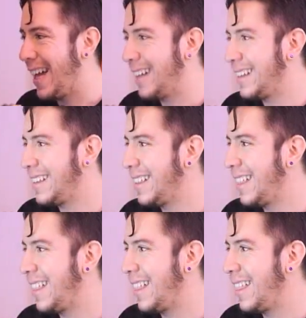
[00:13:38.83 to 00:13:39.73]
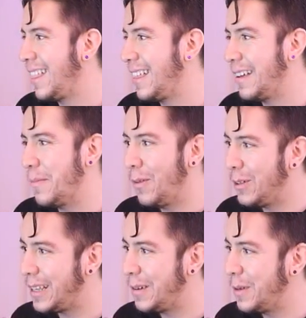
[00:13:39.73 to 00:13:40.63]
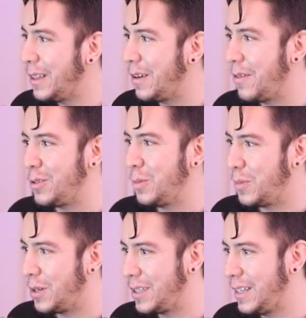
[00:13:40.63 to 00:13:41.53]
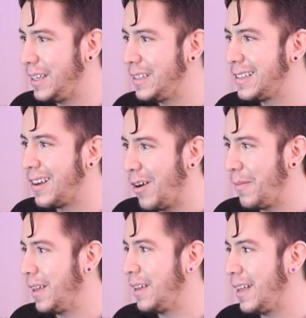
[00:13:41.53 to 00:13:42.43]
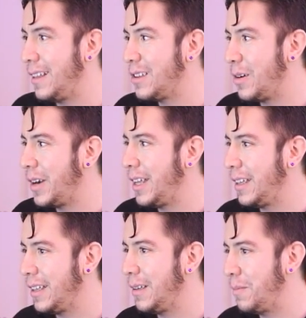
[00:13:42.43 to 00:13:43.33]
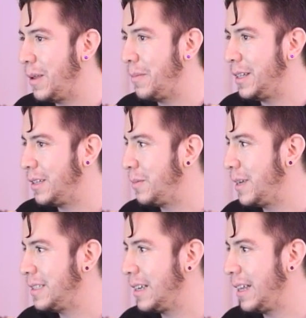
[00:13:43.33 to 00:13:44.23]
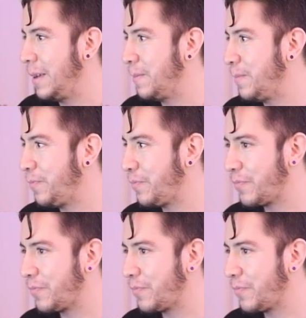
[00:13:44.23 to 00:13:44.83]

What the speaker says: that the multi-window support is coming and it's already implemented, basically.